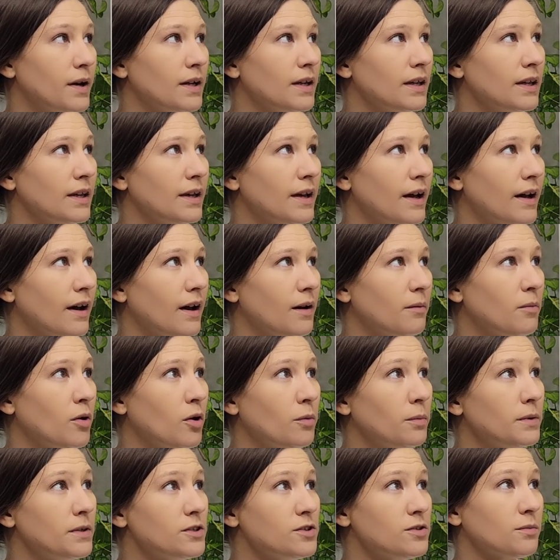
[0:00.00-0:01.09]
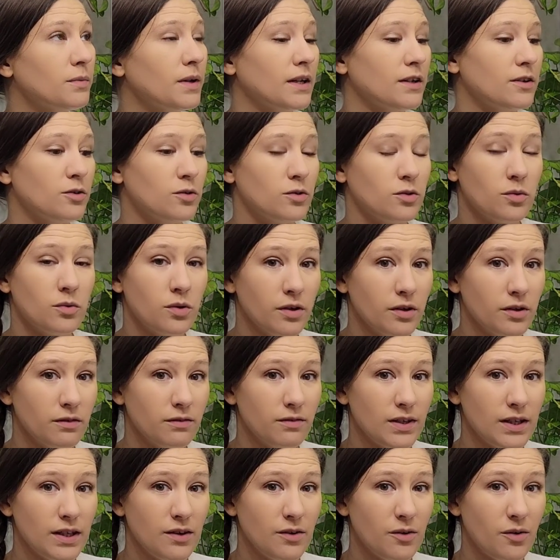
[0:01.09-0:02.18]
but yeah, I'm hoping she'll make a
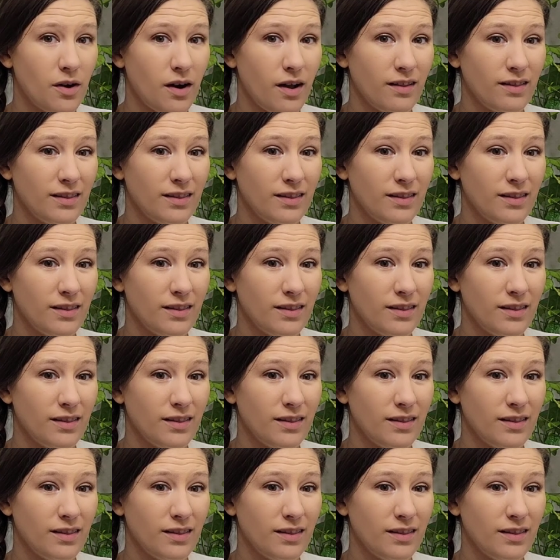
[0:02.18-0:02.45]
tutorial video